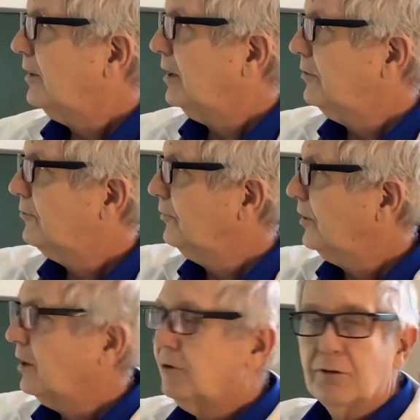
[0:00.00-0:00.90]
that, the first
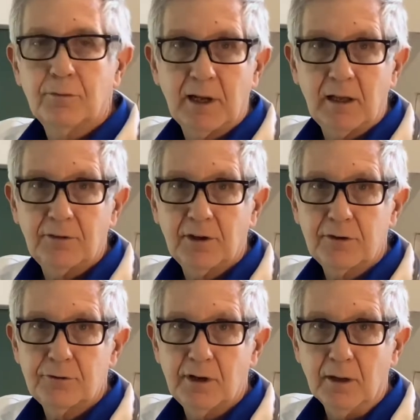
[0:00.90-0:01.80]
thing I do is balance out
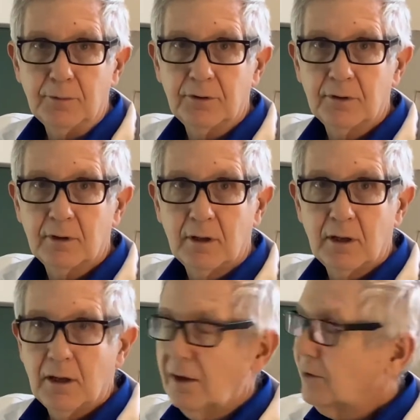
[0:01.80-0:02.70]
your hips.
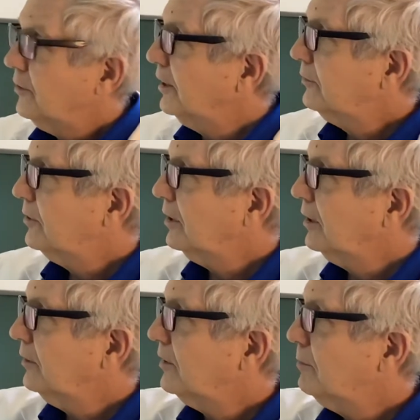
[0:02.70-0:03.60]
The next thing
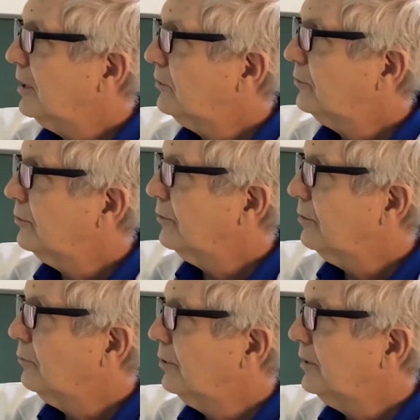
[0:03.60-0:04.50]
is I make sure
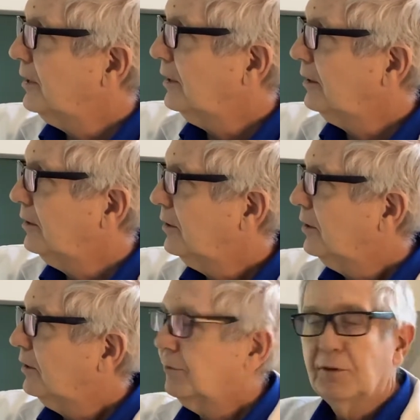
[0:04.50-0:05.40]
that we're dealing
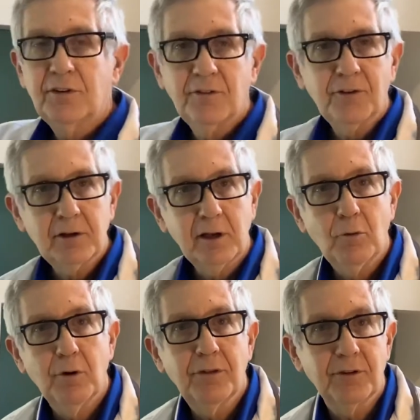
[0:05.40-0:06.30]
specifically
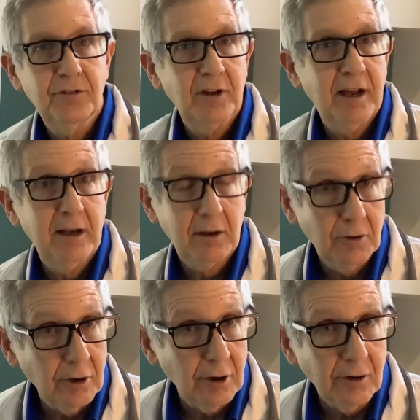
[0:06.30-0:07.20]
with the sciatic
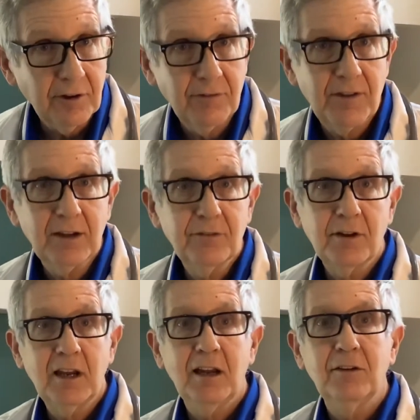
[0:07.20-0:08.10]
nerve. If that's the
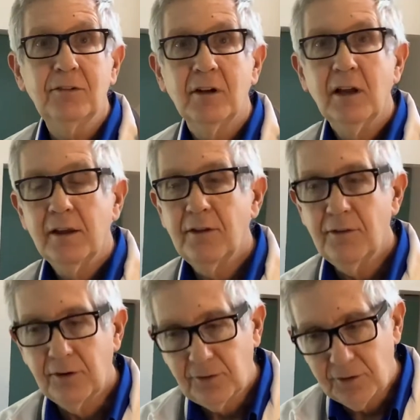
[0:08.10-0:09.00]
case, then
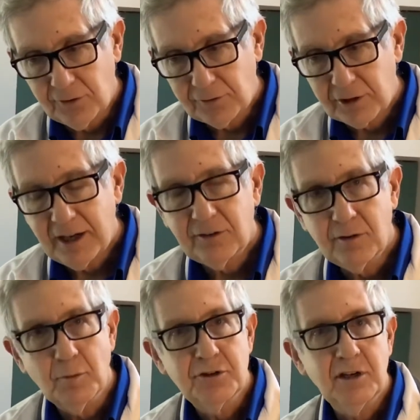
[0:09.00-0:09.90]
this distraction
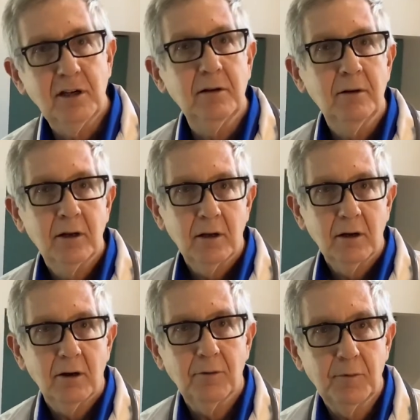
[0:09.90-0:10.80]
machine,
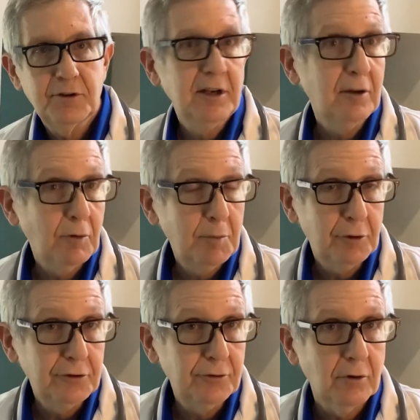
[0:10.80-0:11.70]
or machine that we put
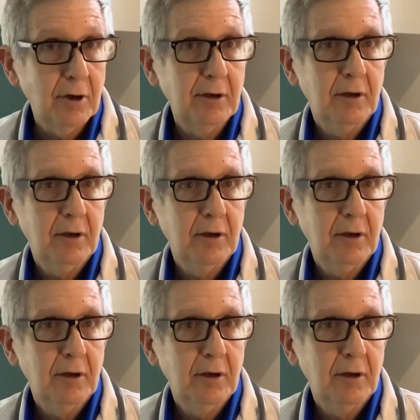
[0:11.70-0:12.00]
you on,